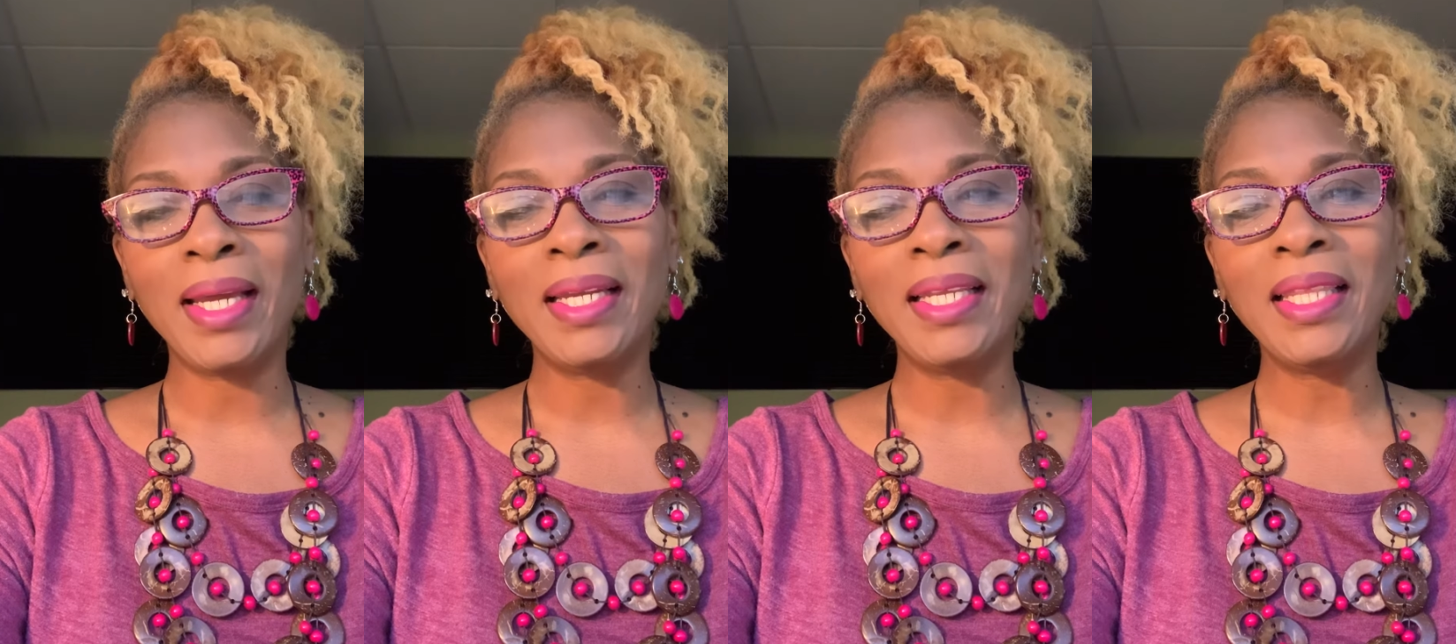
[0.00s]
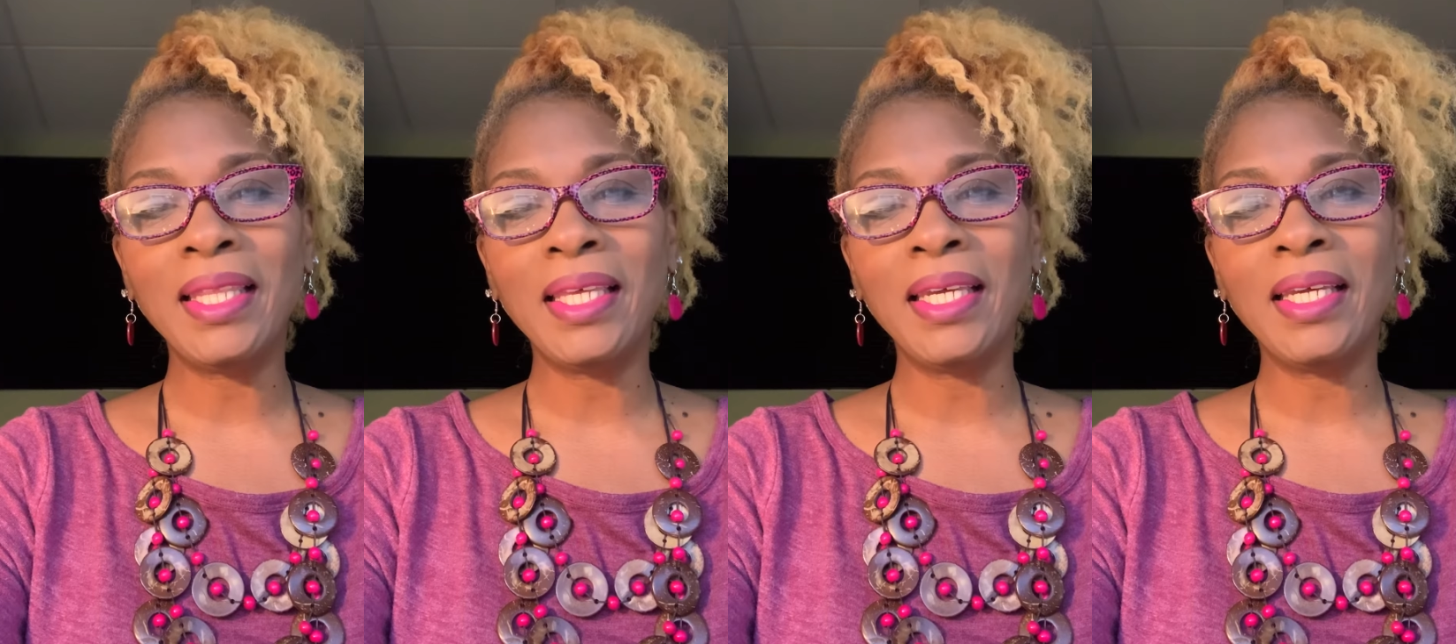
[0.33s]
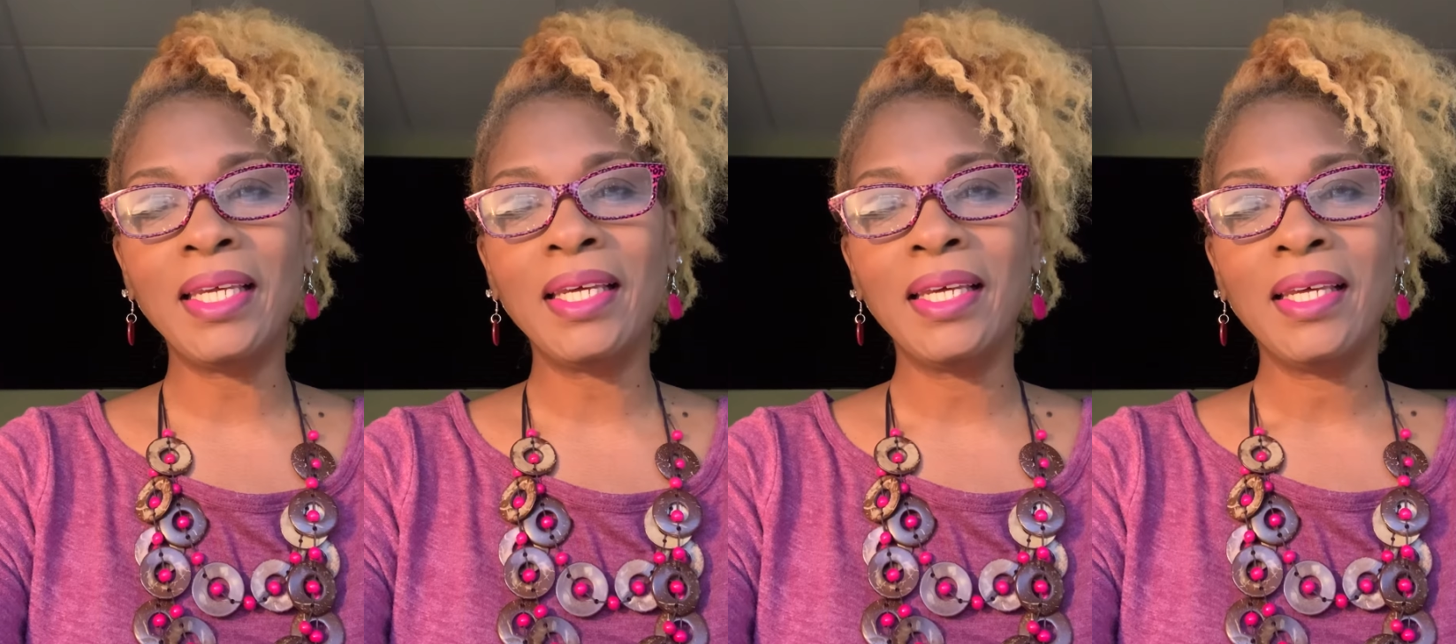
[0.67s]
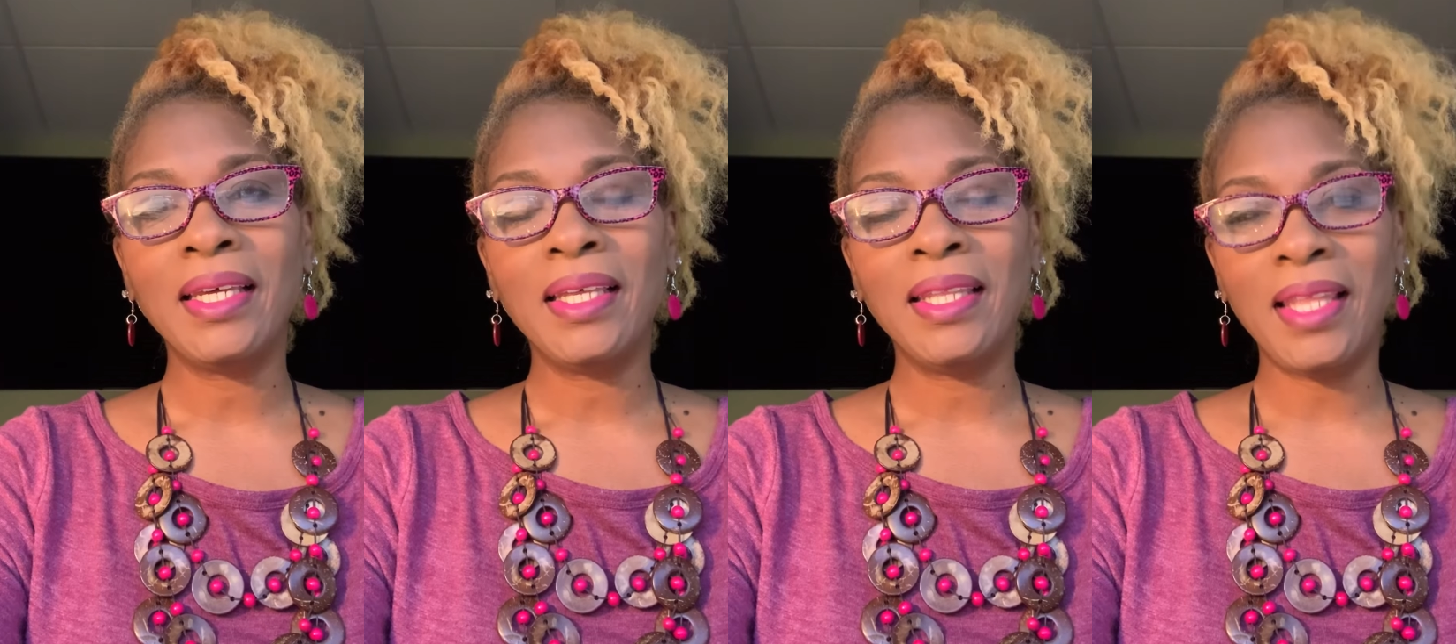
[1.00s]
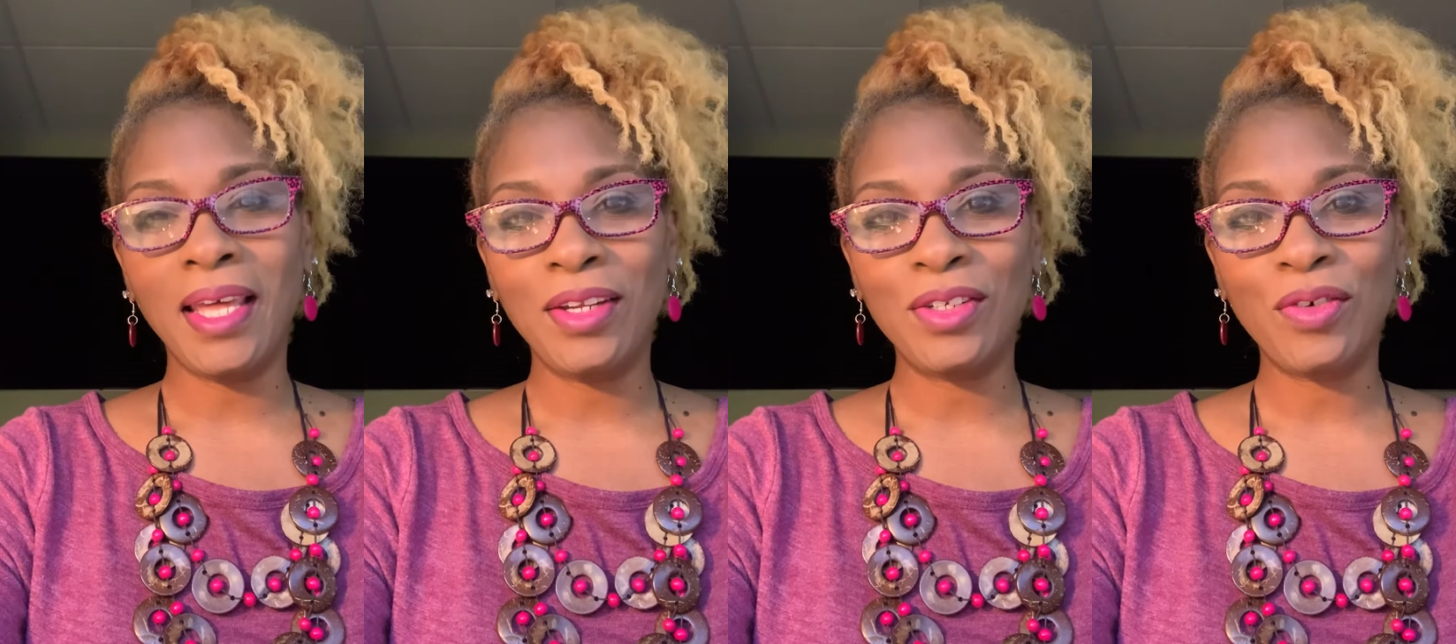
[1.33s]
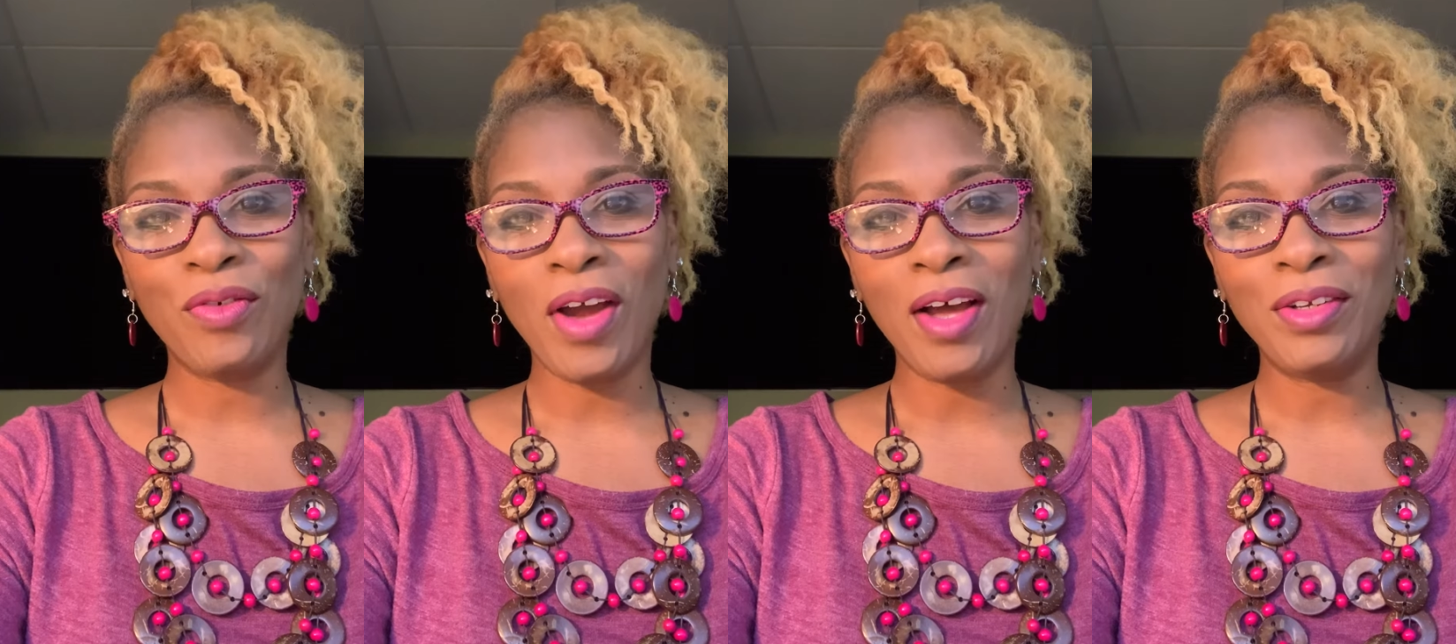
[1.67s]
anything that is
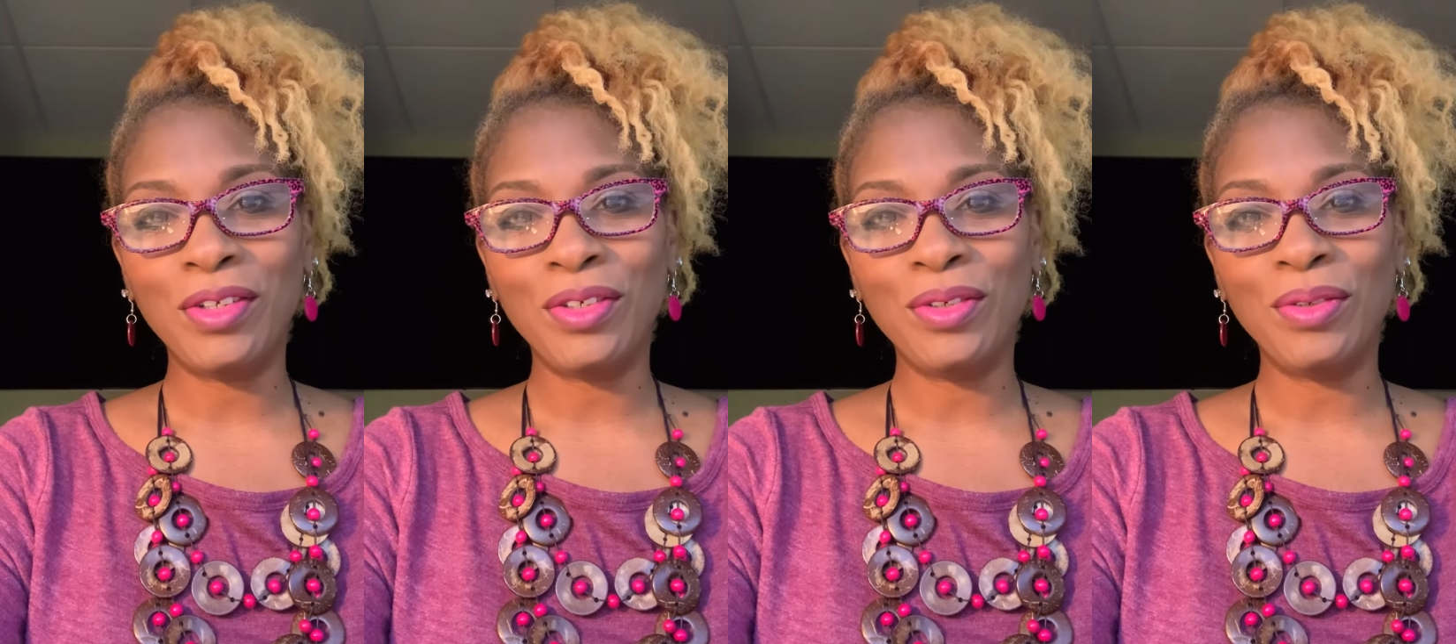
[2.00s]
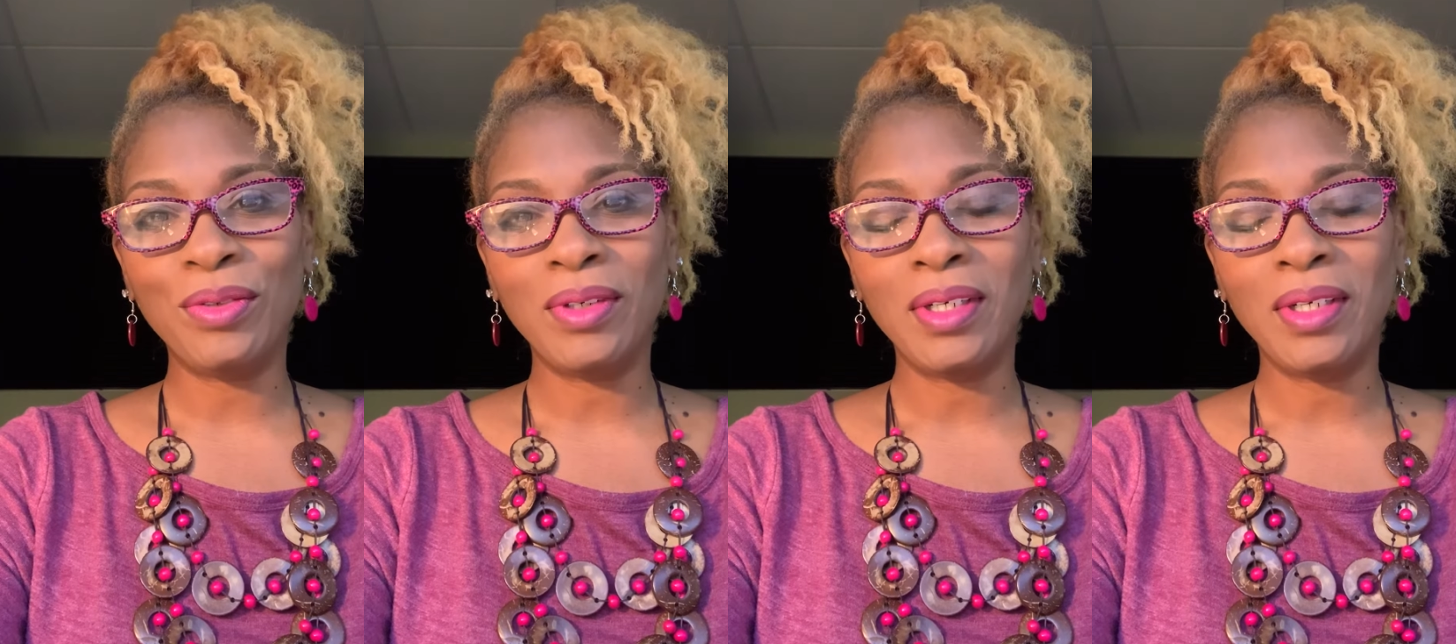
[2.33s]
around you,